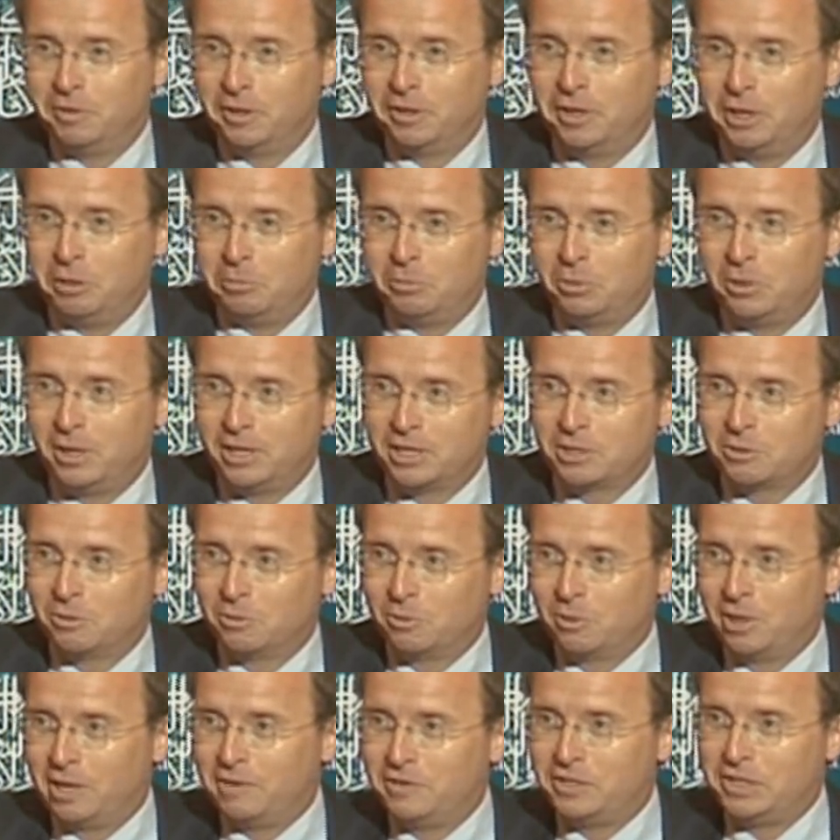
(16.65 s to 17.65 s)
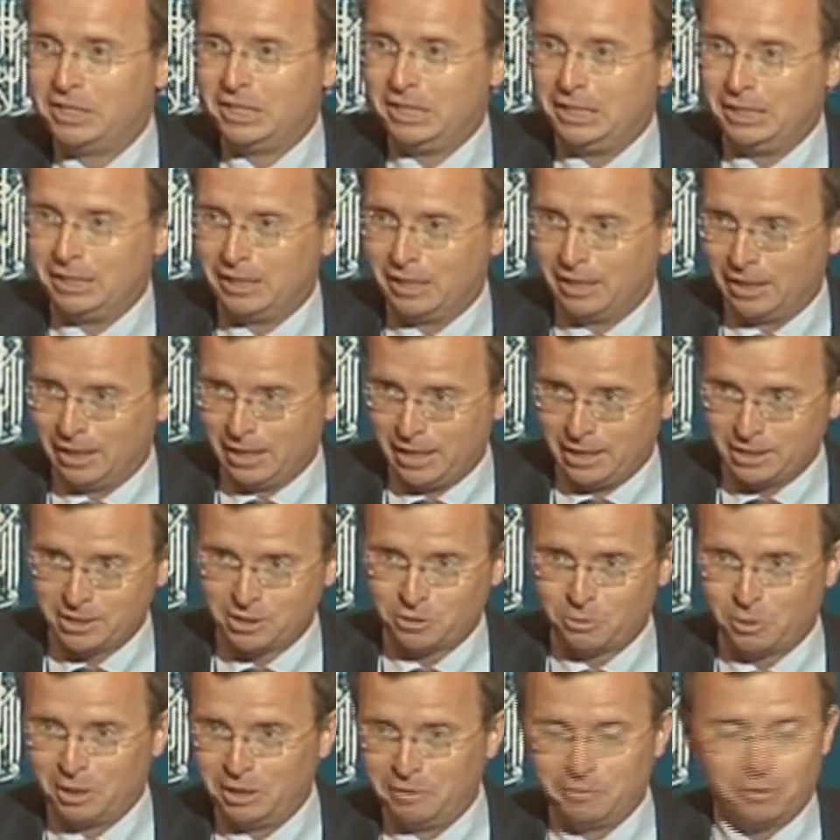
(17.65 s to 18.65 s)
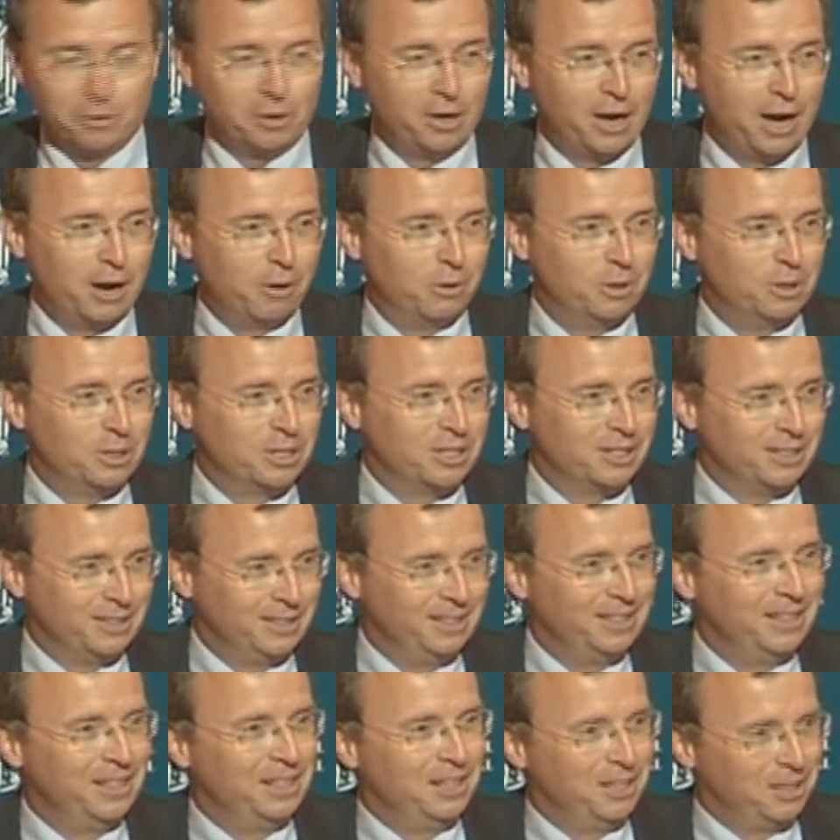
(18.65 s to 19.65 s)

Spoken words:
very impressed with what I've seen in the last 24 hours and